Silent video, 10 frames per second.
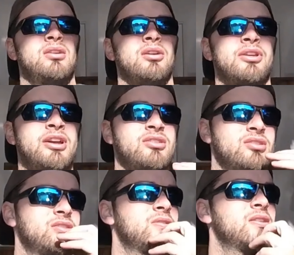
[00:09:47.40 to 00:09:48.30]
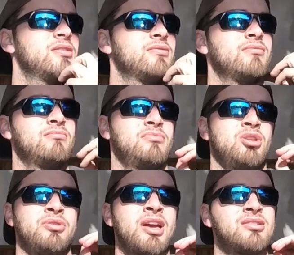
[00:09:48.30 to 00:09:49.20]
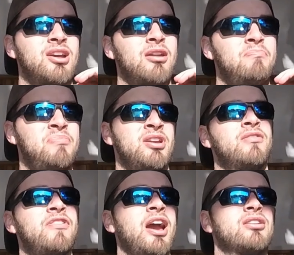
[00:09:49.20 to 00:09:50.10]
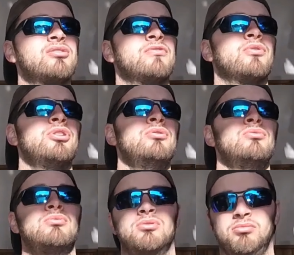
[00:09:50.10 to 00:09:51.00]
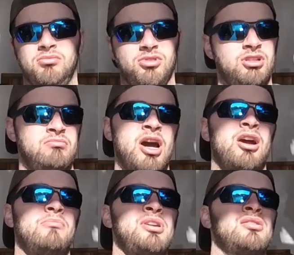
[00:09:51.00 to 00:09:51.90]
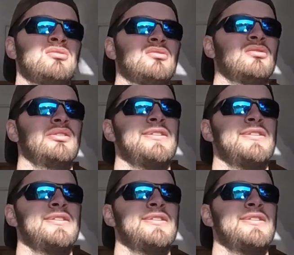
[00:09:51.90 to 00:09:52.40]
unless, that's not a big factor for you, then by all means,